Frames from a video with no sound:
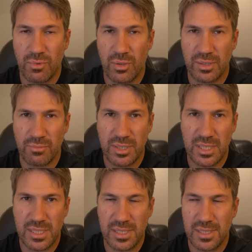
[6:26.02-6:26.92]
rolling
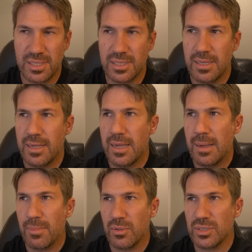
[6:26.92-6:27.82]
resistance,
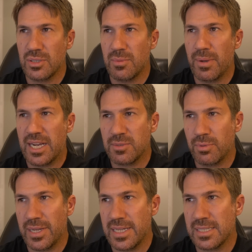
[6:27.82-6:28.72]
but also the bash
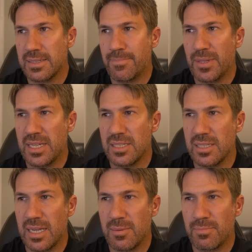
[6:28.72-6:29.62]
plate
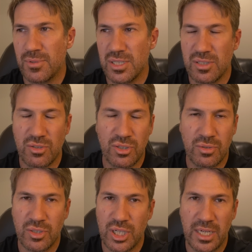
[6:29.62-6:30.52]
and just
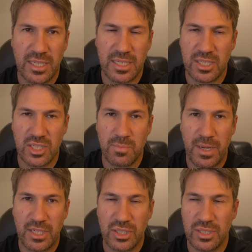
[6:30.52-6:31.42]
chunkier
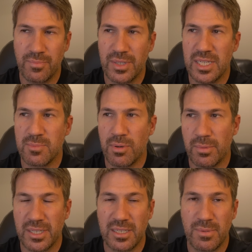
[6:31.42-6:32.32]
suspension. It's
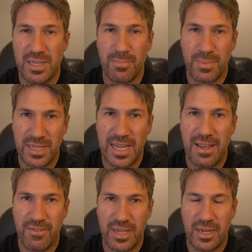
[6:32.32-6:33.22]
probably going to be a bit
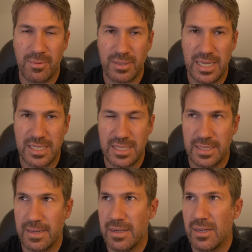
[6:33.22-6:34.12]
heavier, I'm
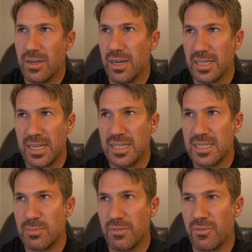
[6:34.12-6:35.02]
guessing. I can't
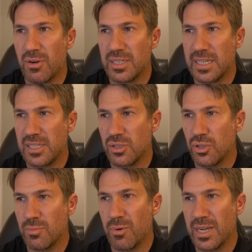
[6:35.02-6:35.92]
seem to find any
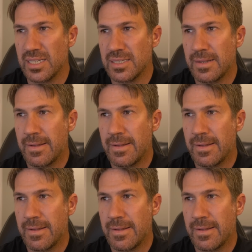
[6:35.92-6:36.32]
curb weight